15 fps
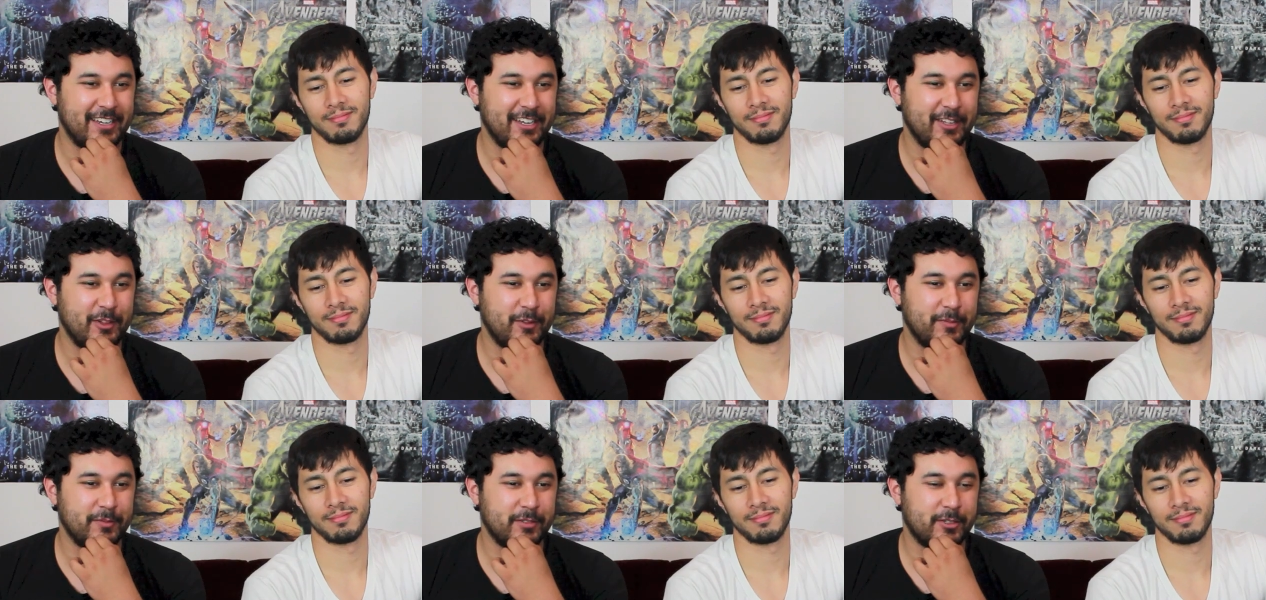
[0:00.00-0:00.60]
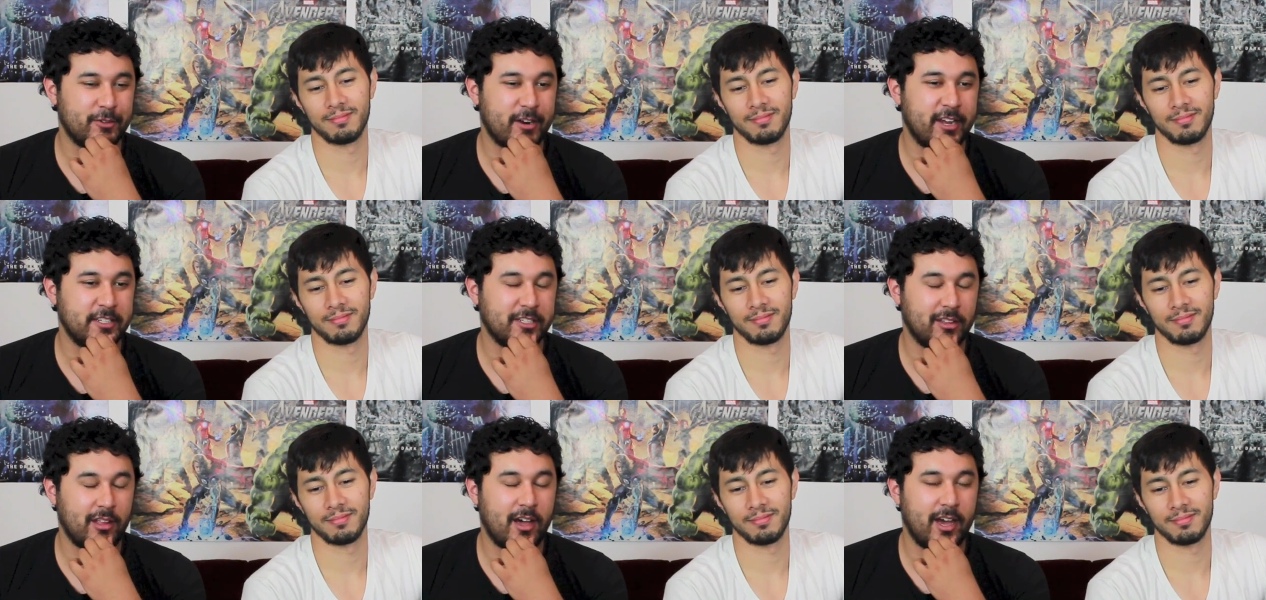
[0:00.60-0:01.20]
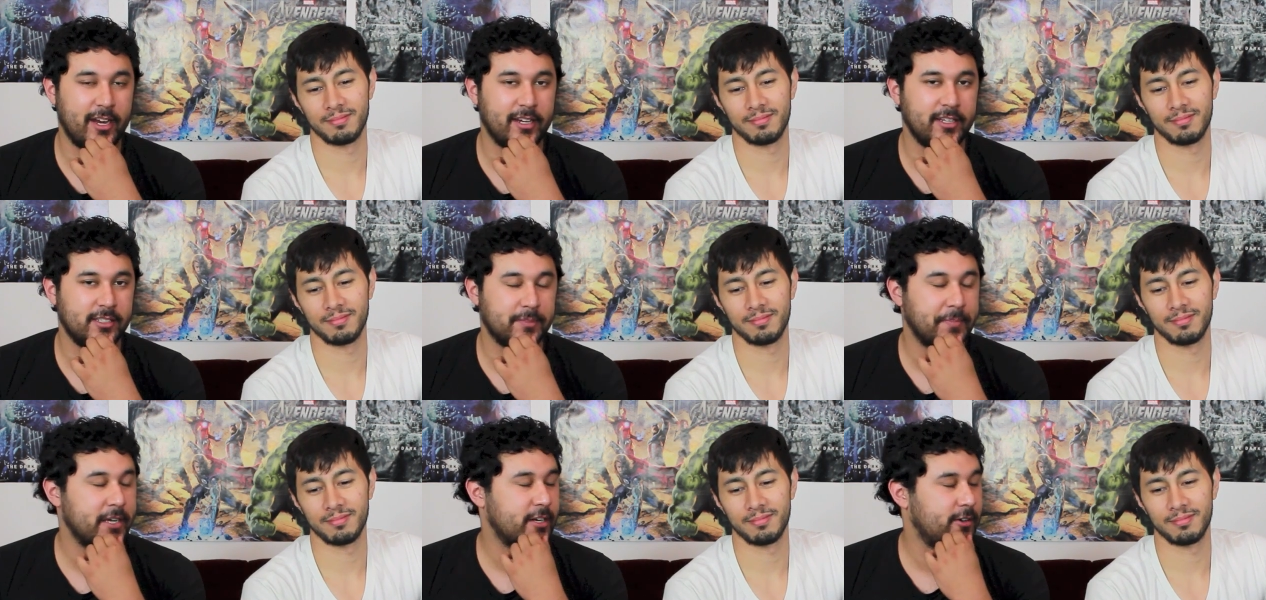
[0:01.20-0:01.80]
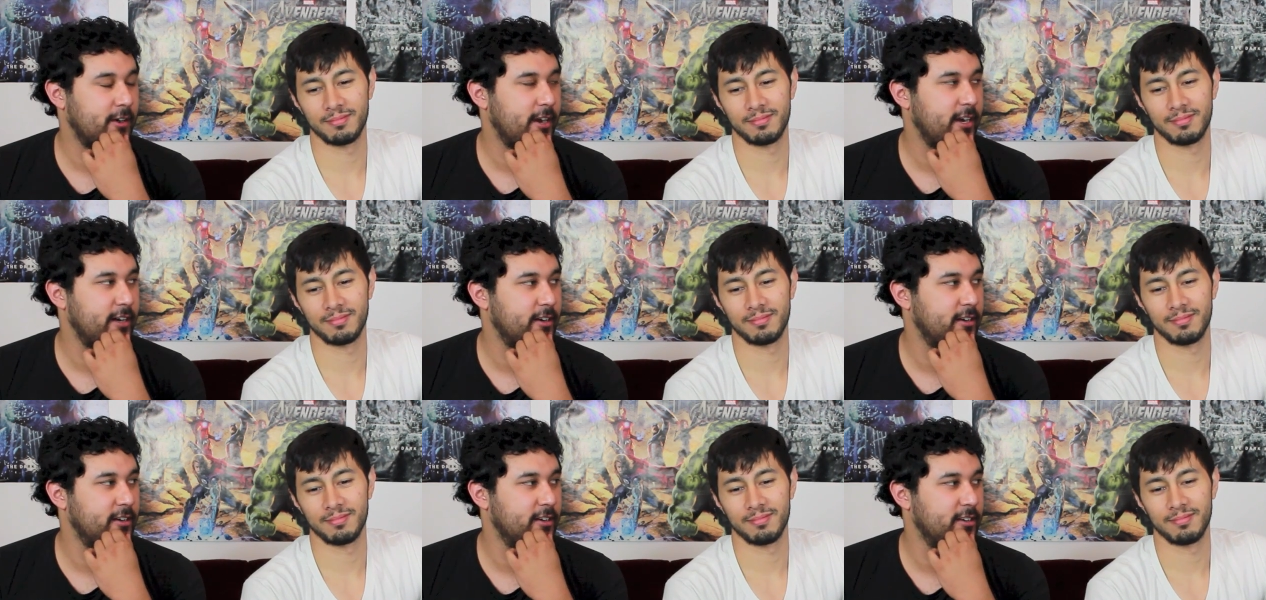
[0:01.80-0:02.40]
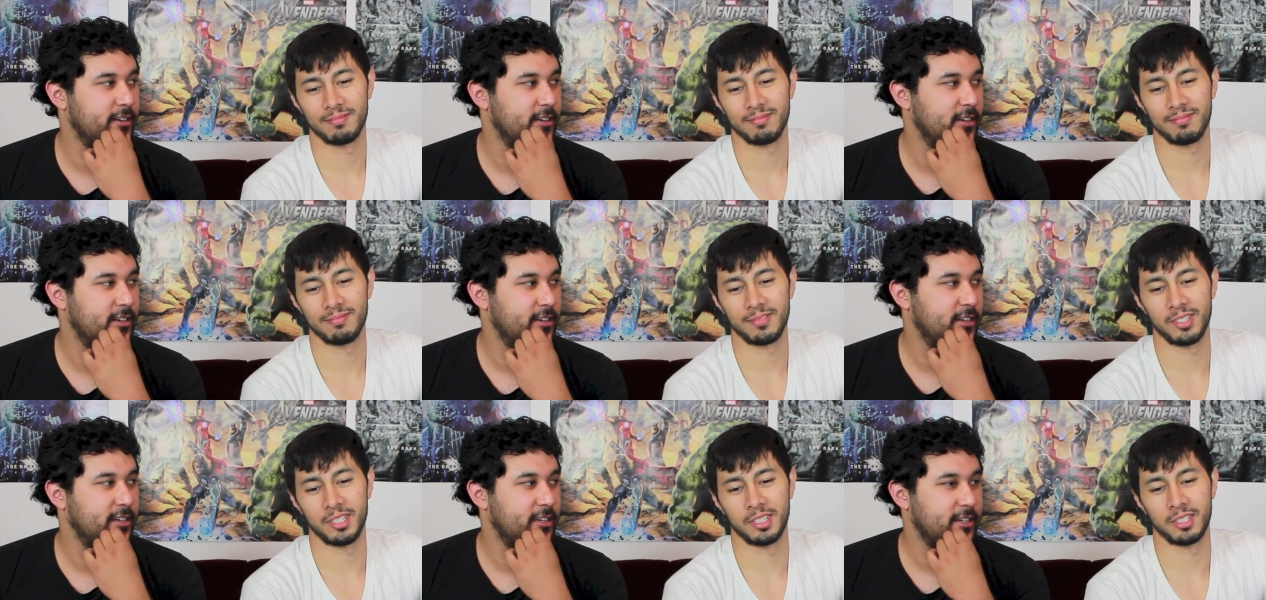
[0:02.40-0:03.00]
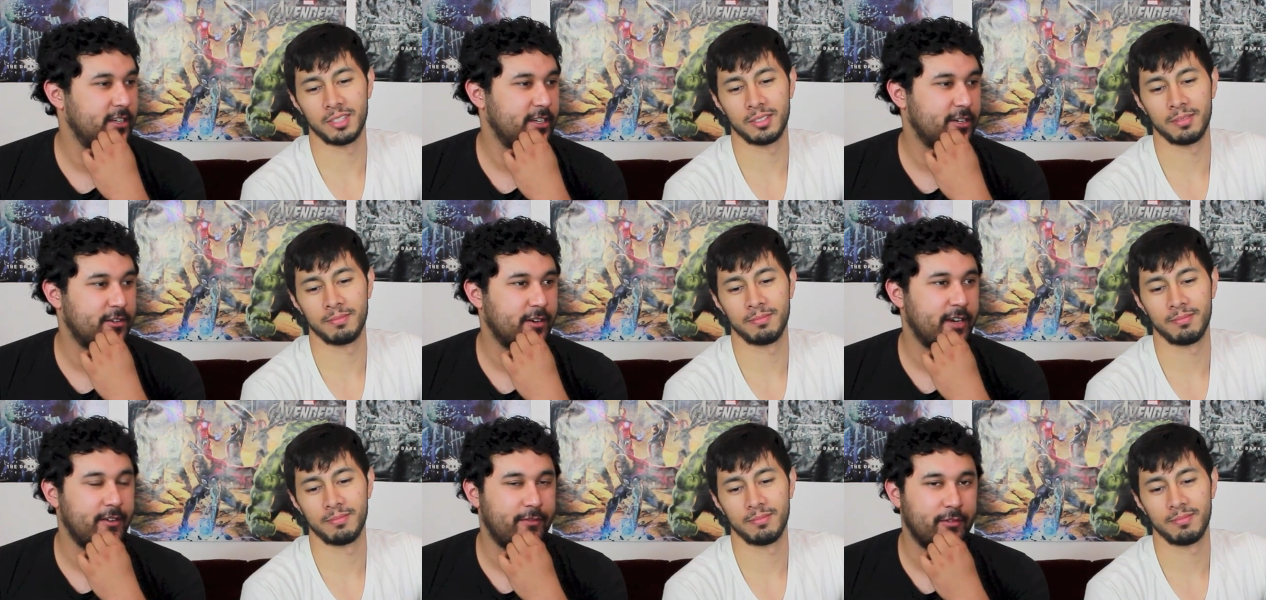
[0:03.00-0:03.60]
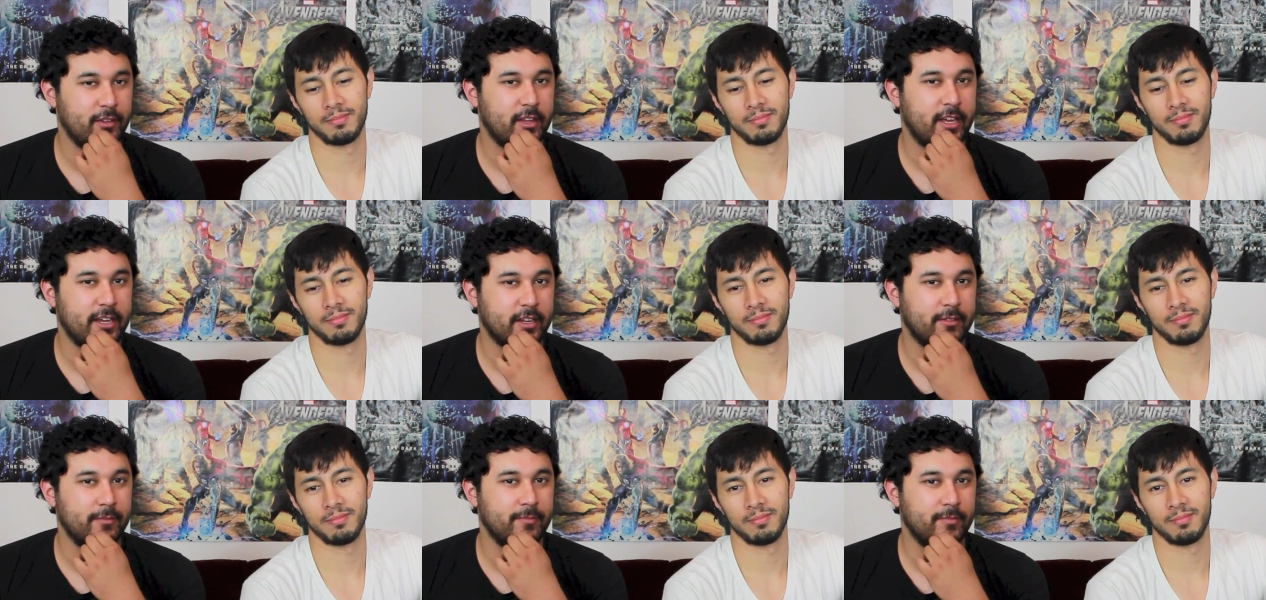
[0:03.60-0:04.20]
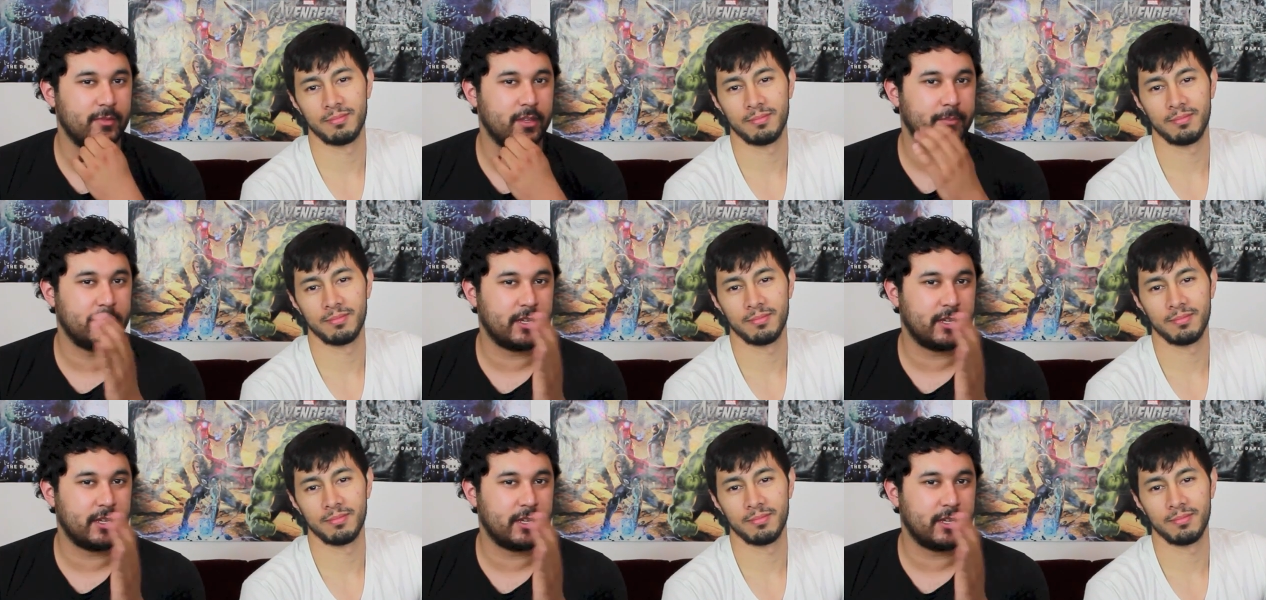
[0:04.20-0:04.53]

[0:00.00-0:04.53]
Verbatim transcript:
Speaker 1: he cries a lot. He's a big crier. Yeah, he cried for like the